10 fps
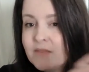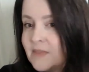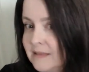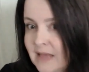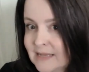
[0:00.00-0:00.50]

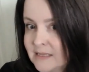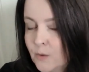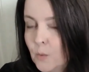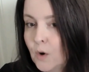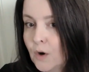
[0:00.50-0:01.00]
They
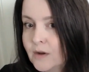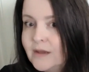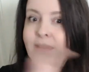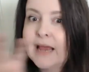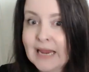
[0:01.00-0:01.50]
likely work.
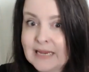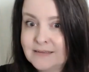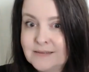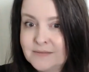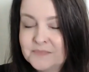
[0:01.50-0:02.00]

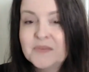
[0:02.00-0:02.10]
And